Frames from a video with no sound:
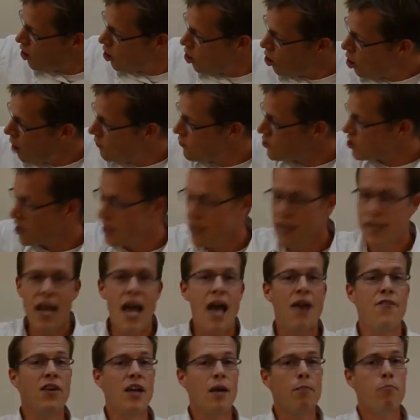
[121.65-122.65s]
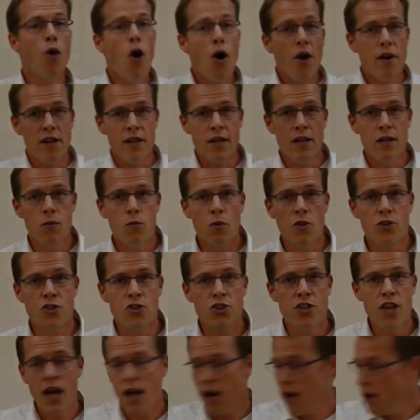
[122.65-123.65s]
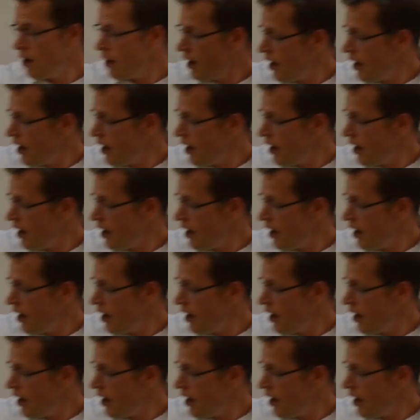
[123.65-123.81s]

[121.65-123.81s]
obviously having a body, what to tell,